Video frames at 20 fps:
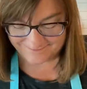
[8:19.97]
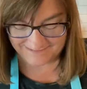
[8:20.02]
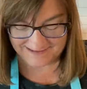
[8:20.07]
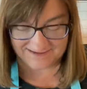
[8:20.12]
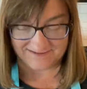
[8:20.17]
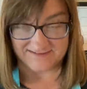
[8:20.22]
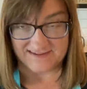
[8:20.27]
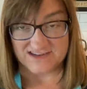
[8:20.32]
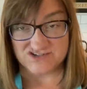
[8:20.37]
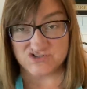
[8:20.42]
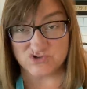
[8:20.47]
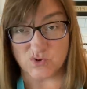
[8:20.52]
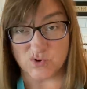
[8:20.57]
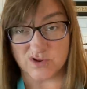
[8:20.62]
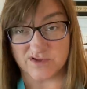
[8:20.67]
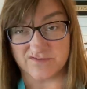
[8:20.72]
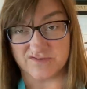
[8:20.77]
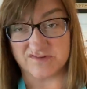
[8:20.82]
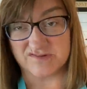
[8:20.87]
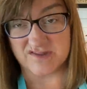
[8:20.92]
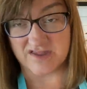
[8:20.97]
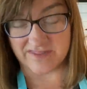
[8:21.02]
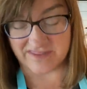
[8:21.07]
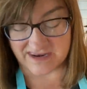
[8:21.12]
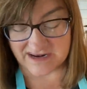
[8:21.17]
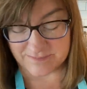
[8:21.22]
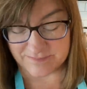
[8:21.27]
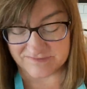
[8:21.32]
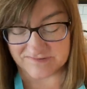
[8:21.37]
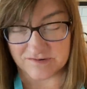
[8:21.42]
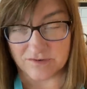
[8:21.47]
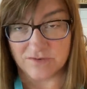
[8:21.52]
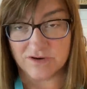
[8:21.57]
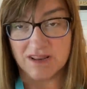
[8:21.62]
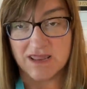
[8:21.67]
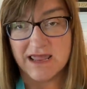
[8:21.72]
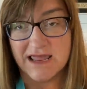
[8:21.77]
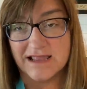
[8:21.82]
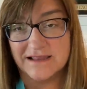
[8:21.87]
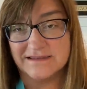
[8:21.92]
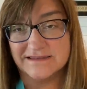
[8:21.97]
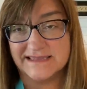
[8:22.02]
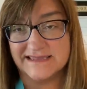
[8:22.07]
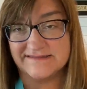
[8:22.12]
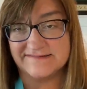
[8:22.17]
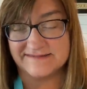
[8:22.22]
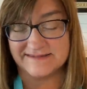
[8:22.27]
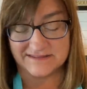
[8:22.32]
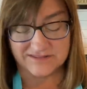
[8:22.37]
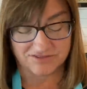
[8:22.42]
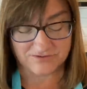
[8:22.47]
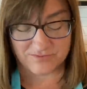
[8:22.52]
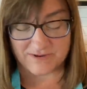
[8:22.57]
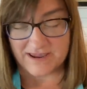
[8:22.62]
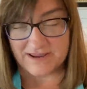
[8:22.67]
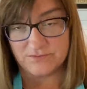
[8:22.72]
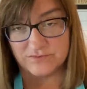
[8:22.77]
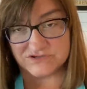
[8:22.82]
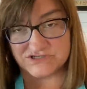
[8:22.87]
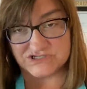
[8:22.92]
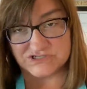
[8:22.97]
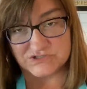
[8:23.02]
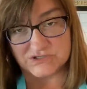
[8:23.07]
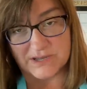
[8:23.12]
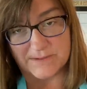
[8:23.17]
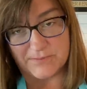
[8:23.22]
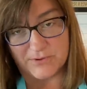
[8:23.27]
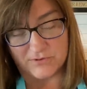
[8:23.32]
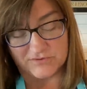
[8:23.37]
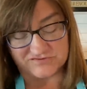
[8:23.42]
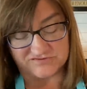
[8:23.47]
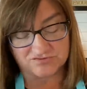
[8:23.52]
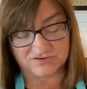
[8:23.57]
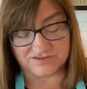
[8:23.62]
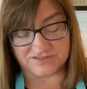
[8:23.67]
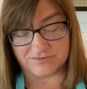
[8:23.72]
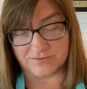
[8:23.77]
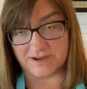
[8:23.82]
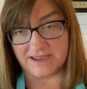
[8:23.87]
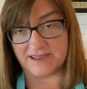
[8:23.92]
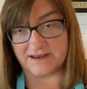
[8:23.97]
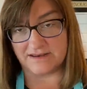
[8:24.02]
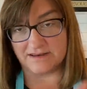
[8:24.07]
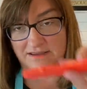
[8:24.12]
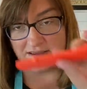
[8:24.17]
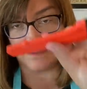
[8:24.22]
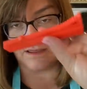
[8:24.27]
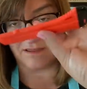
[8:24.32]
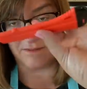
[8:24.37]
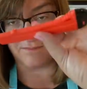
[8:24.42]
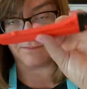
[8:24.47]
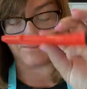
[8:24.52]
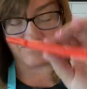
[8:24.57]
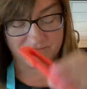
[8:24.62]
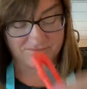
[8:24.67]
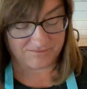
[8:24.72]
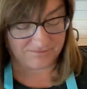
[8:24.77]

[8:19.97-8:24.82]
Inside joke if you saw that episode. Lacing thread, which is upholstery thread, um,